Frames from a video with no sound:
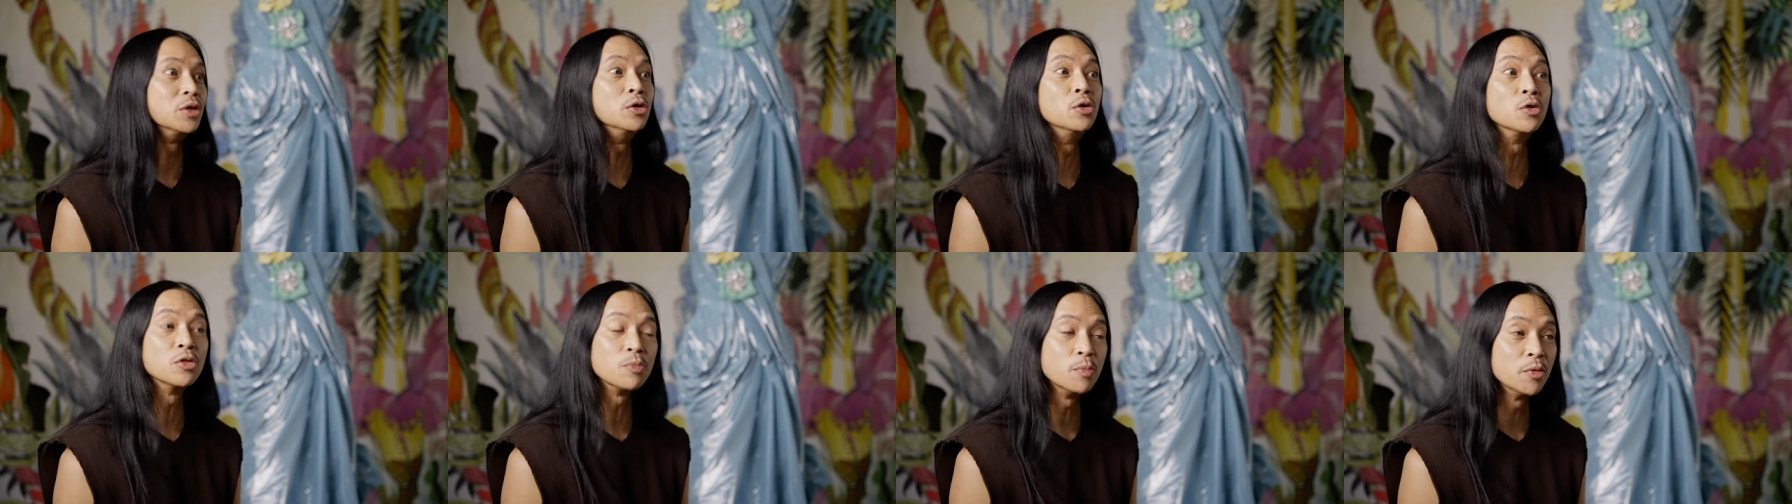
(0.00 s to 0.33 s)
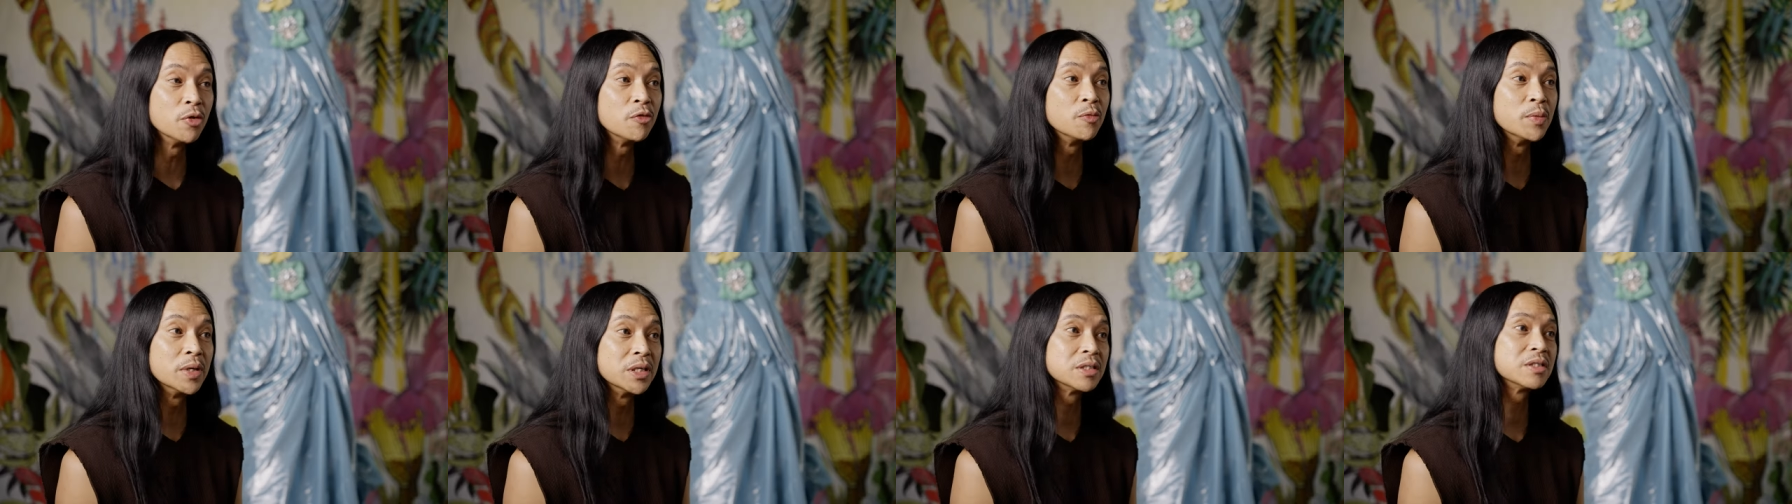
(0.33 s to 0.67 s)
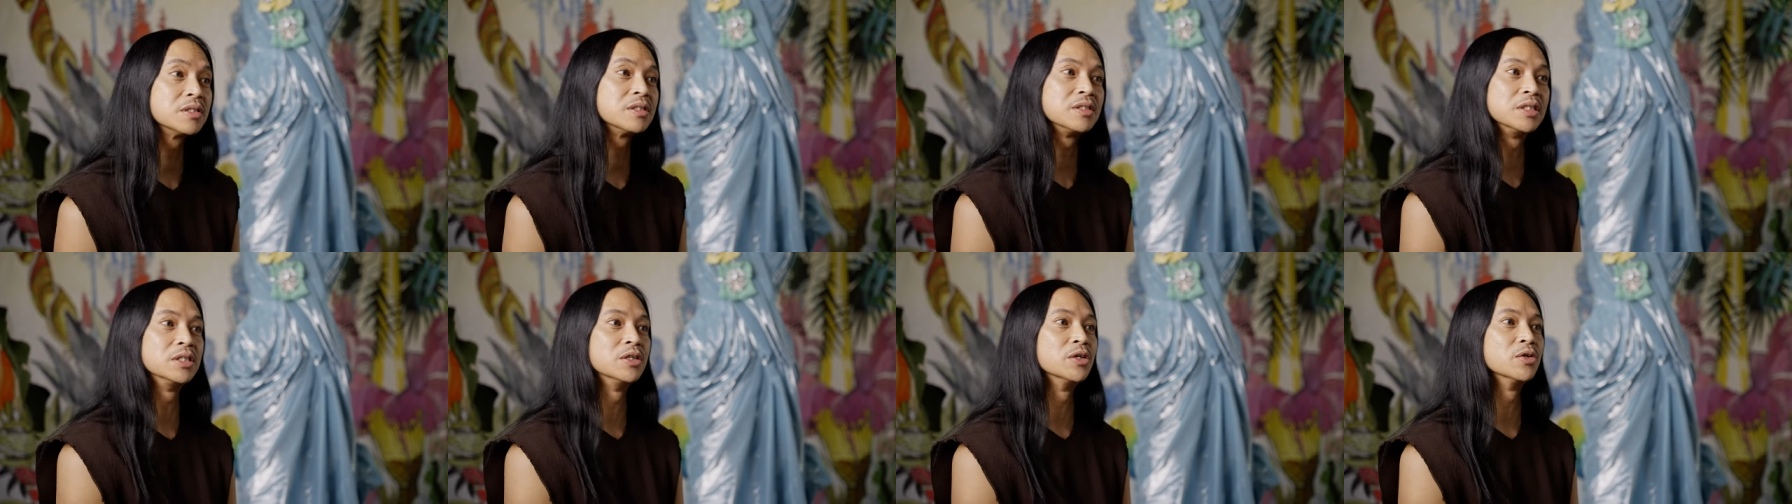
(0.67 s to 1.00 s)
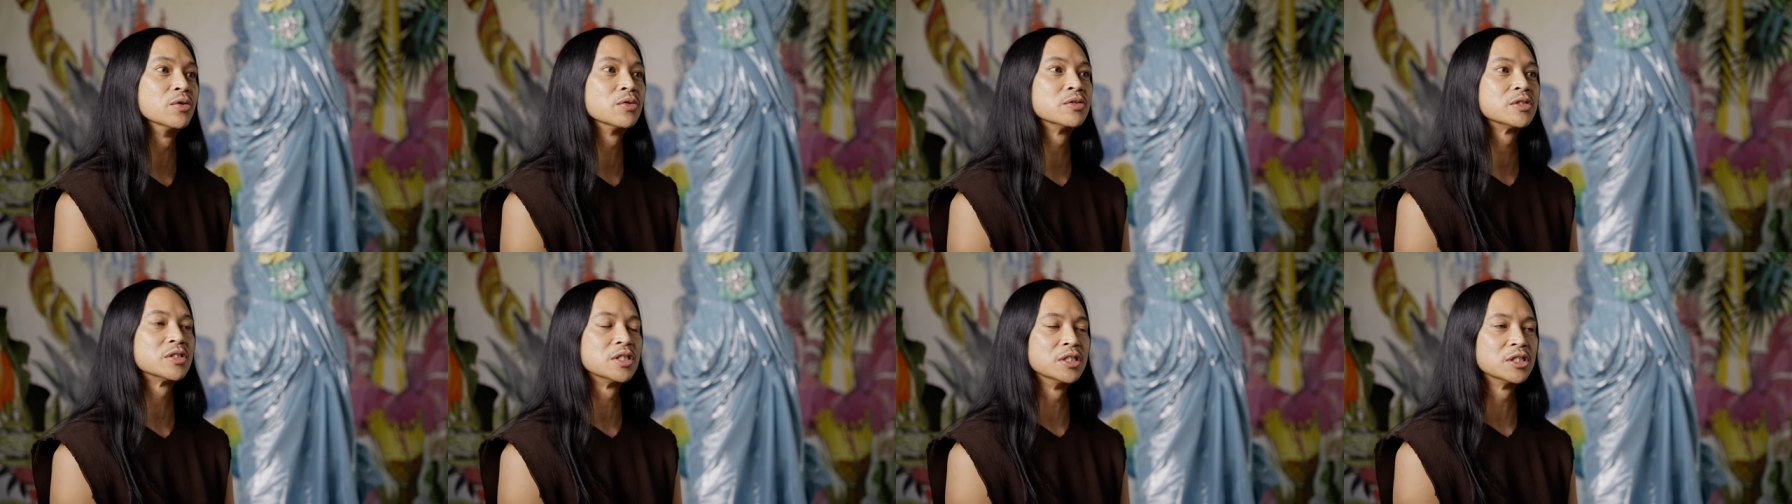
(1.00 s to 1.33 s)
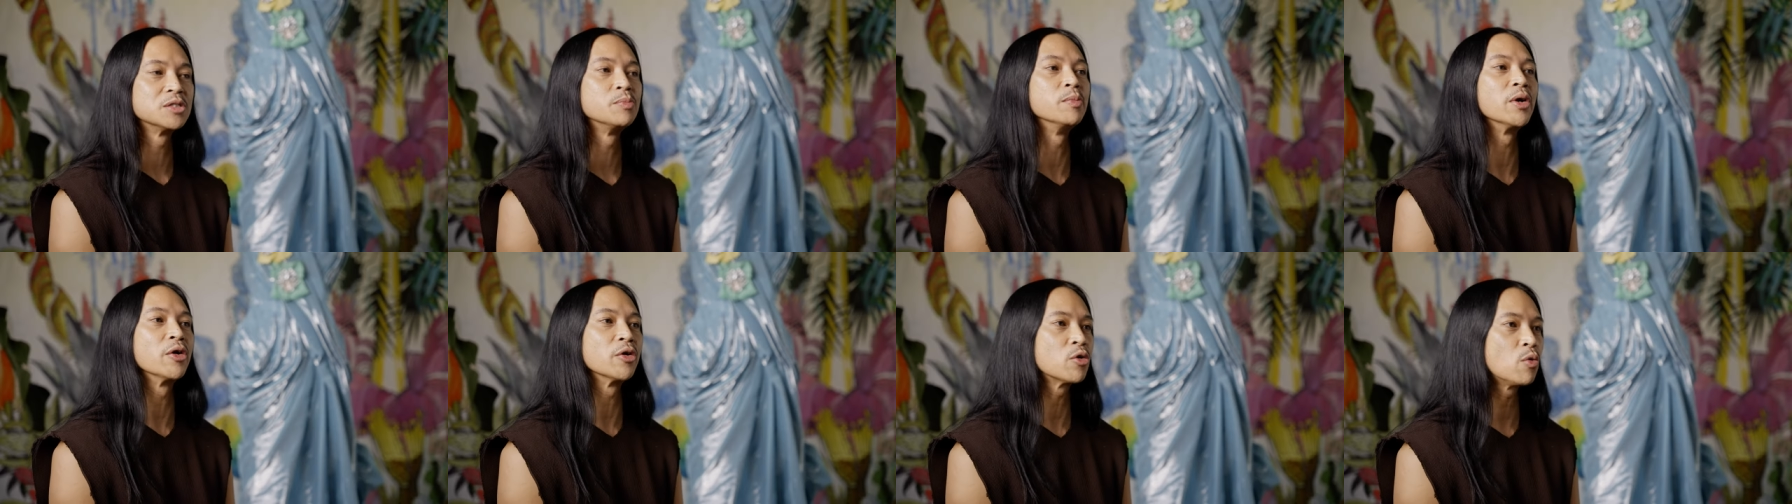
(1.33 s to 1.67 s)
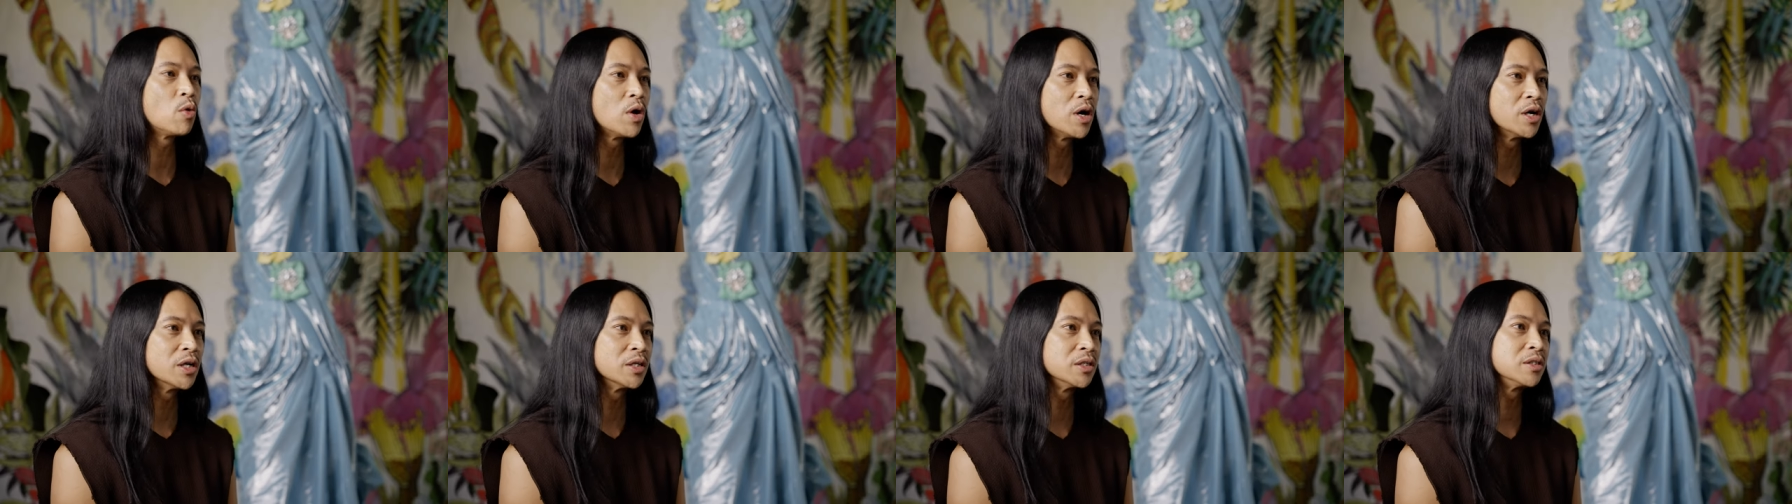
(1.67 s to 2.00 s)
youth movements, you know, since Mary
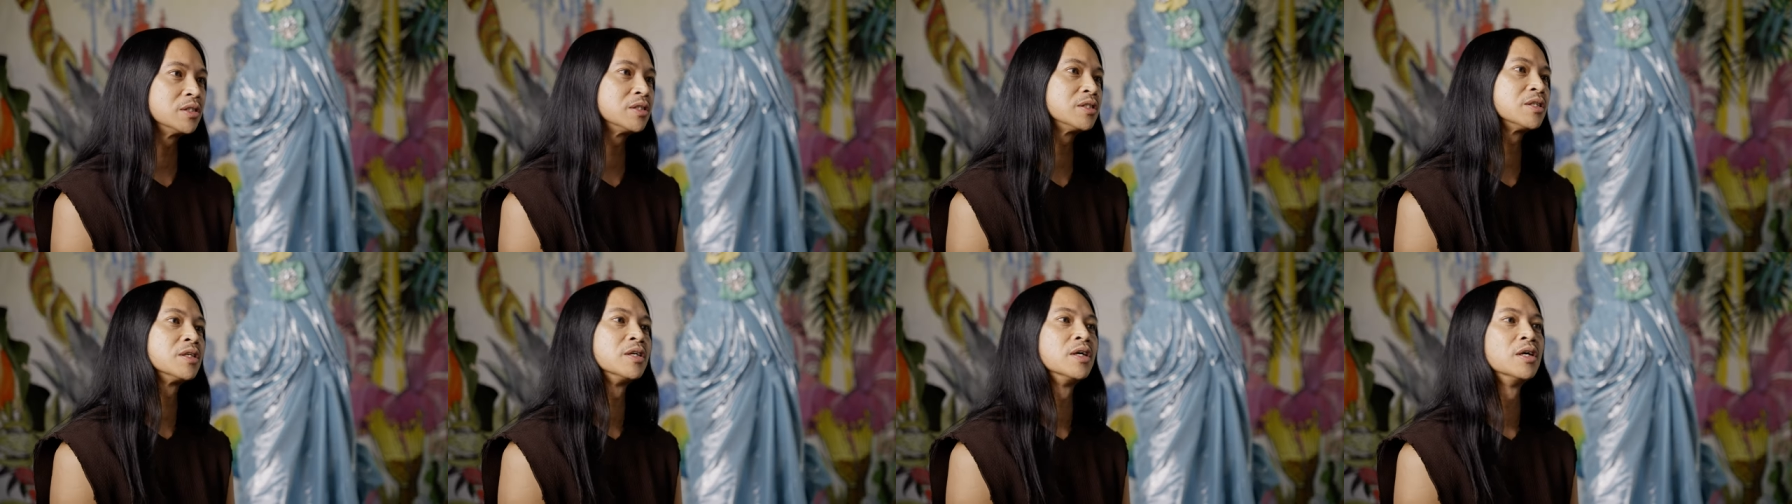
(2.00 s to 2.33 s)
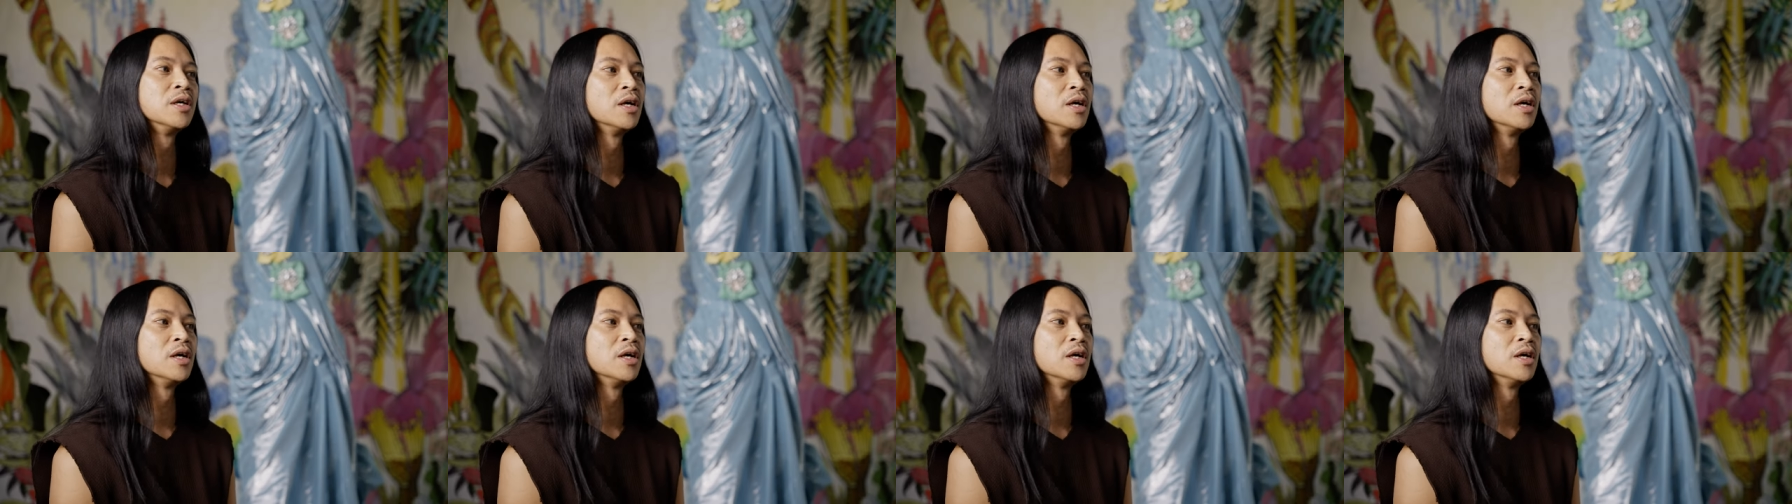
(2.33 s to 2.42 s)
Quant,